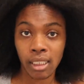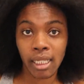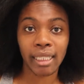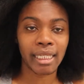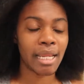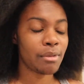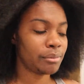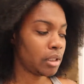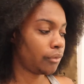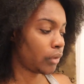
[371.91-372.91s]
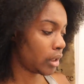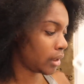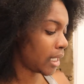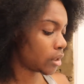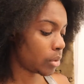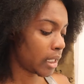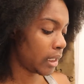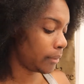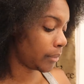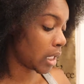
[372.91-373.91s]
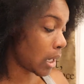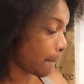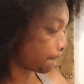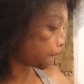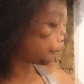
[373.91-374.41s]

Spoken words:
and came up to the front. That's what I did. Yep.